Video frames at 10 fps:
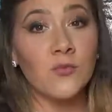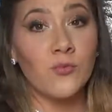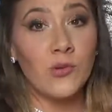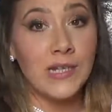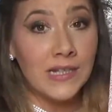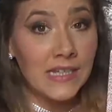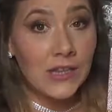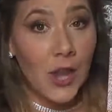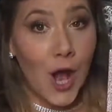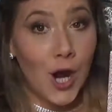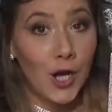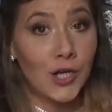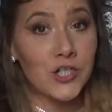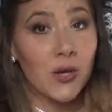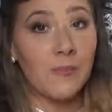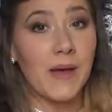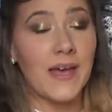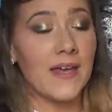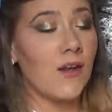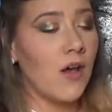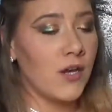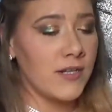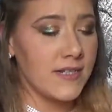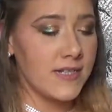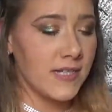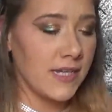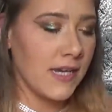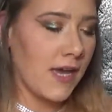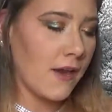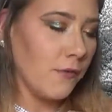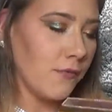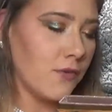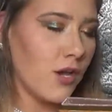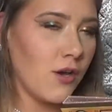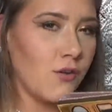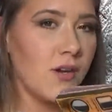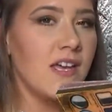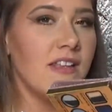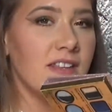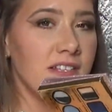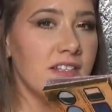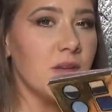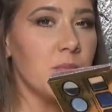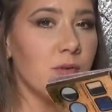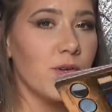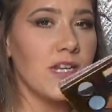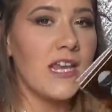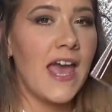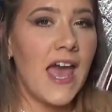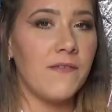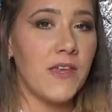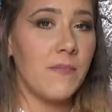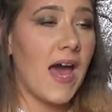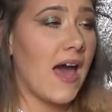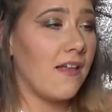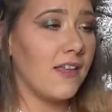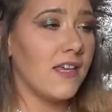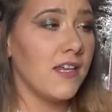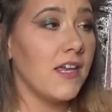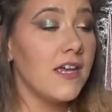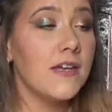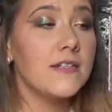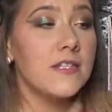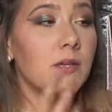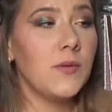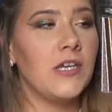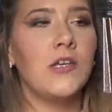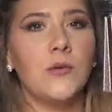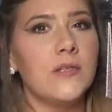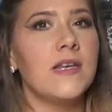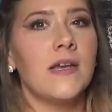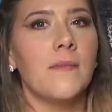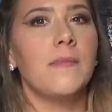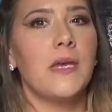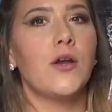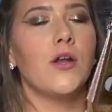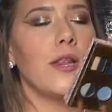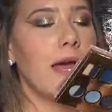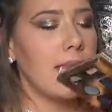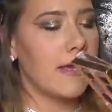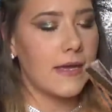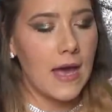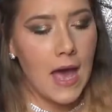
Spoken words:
really large, but honestly, I don't know. This is a pretty heavy palette to be using a mirror. Like,